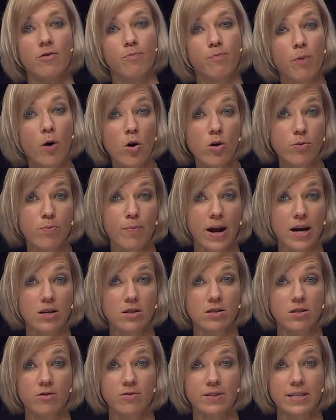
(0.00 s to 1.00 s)
of both
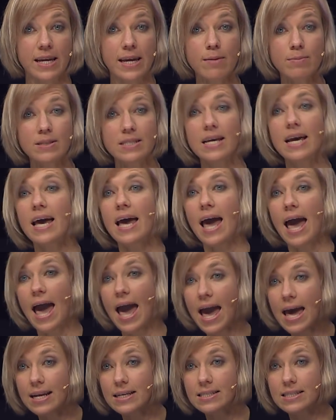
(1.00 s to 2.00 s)
Microsoft Teams
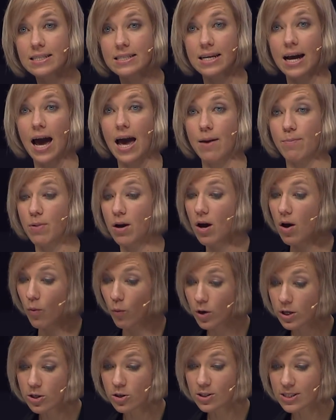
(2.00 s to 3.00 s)
and Skype,
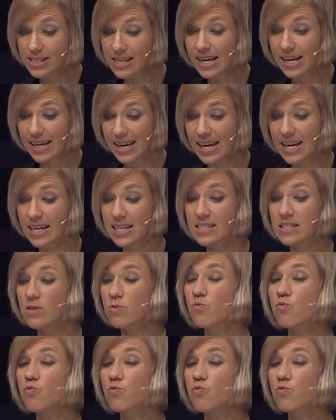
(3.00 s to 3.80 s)
what you're seeing here is